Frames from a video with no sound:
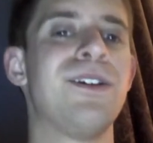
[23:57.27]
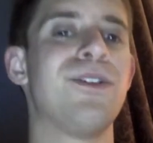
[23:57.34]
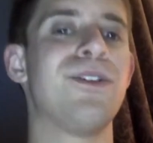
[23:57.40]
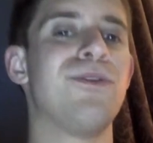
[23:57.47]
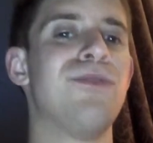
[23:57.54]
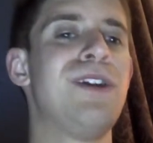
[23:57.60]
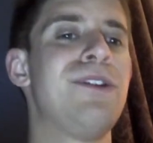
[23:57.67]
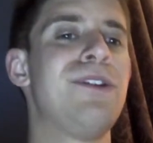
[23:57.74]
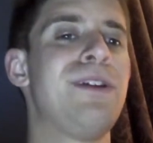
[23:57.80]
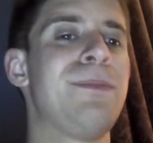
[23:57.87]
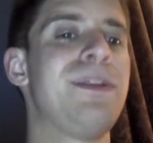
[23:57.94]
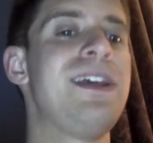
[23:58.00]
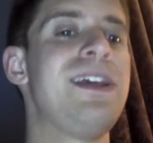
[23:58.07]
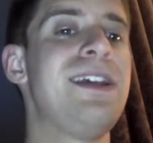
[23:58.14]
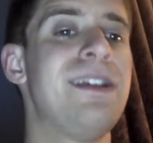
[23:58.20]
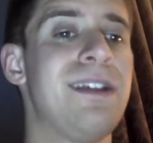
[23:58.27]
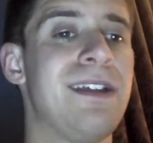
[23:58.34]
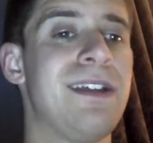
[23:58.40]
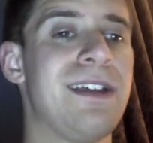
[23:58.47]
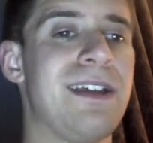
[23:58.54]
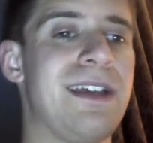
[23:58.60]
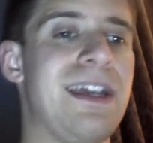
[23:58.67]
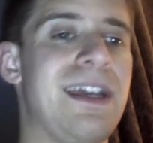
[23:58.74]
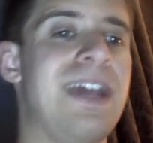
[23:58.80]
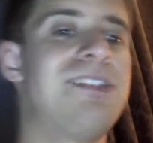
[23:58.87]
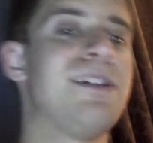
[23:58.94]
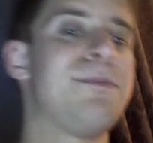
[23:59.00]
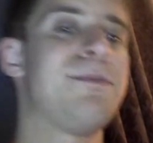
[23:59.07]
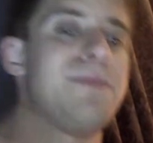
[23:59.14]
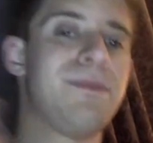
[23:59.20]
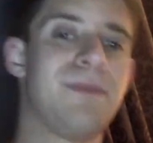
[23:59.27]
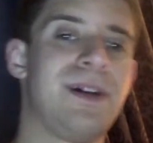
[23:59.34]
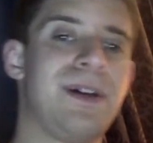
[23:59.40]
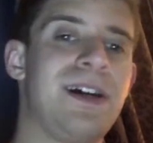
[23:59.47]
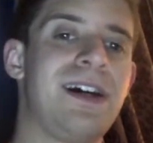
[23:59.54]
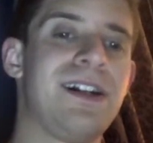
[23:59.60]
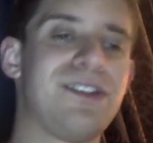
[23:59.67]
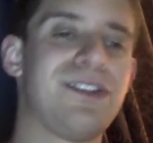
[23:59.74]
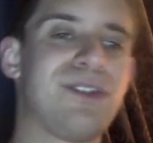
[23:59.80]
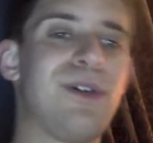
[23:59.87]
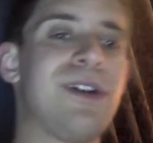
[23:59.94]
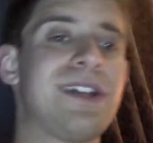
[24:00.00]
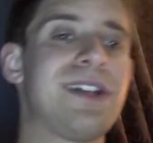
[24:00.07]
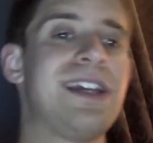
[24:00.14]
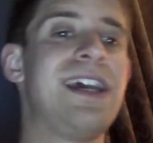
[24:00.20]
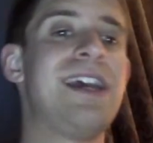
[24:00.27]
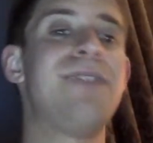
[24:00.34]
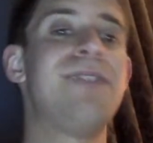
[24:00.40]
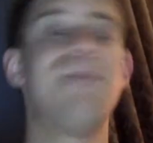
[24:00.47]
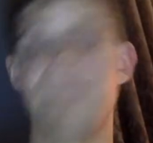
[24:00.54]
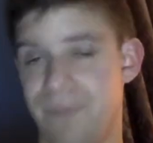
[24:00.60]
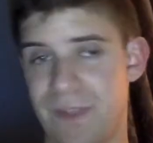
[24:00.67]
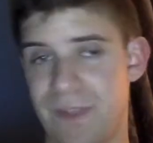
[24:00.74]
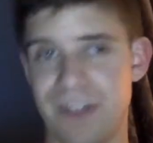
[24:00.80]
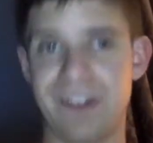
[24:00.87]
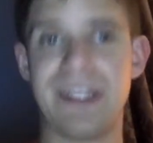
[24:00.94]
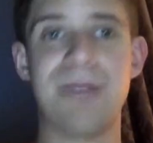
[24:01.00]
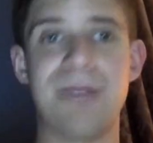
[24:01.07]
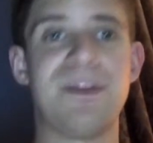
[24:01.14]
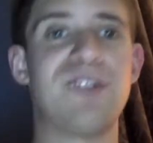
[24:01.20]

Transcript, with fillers: Rhea Ripley ended up uh, talking. She kept on